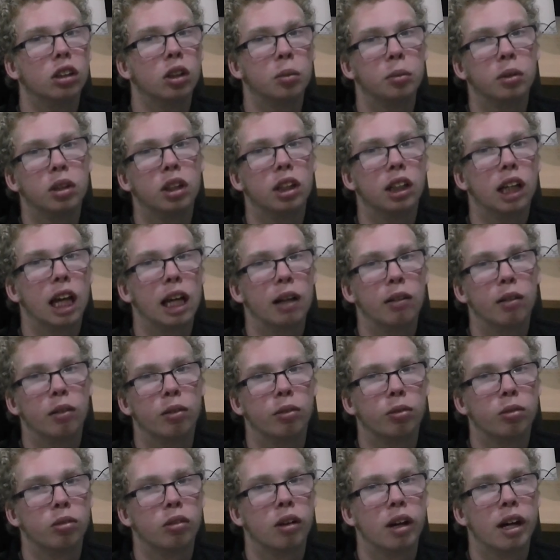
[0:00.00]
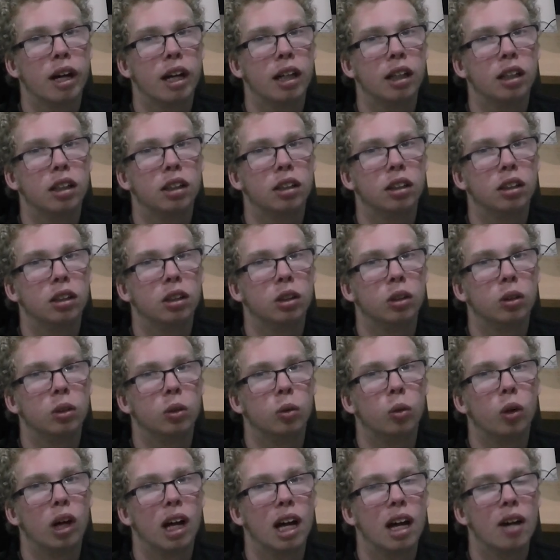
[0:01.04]
communicate with friends
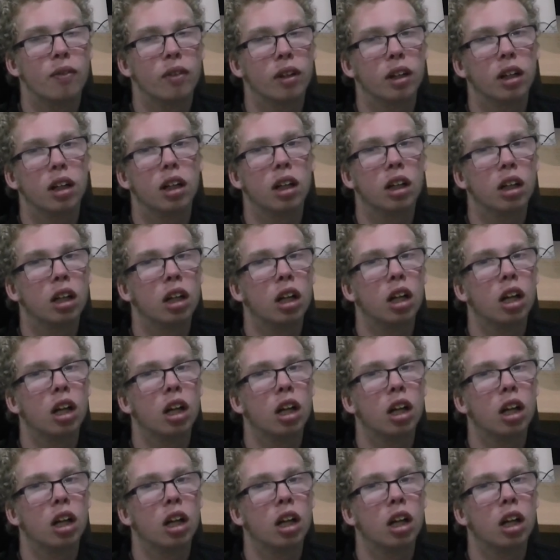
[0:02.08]
or whatever.